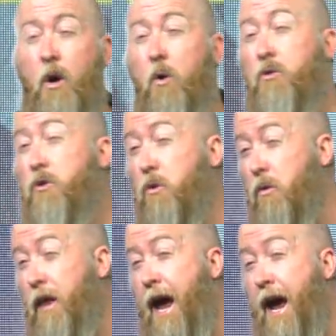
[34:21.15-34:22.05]
Don't
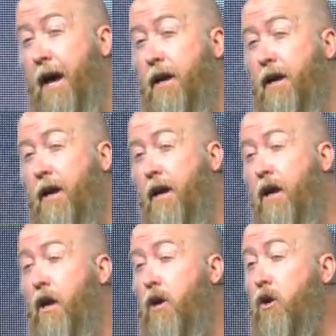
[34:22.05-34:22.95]
do that.
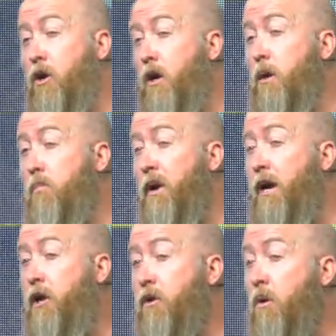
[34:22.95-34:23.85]
You're going to
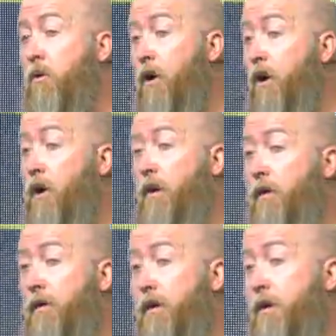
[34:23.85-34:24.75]
break your own
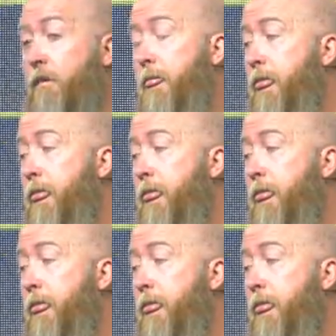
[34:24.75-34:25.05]
heart.